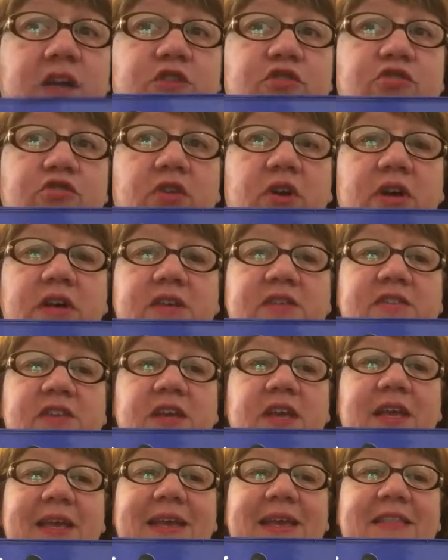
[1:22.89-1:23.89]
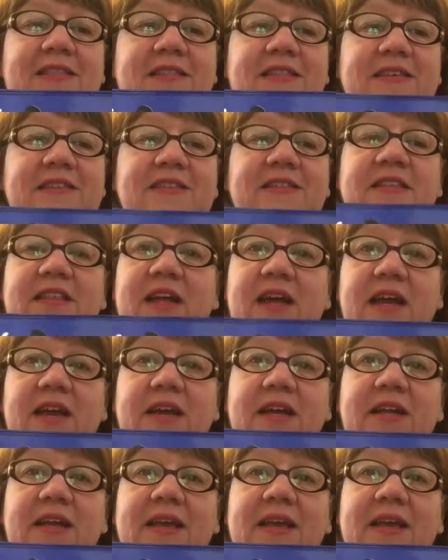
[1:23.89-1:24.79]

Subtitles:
of trucks in this line.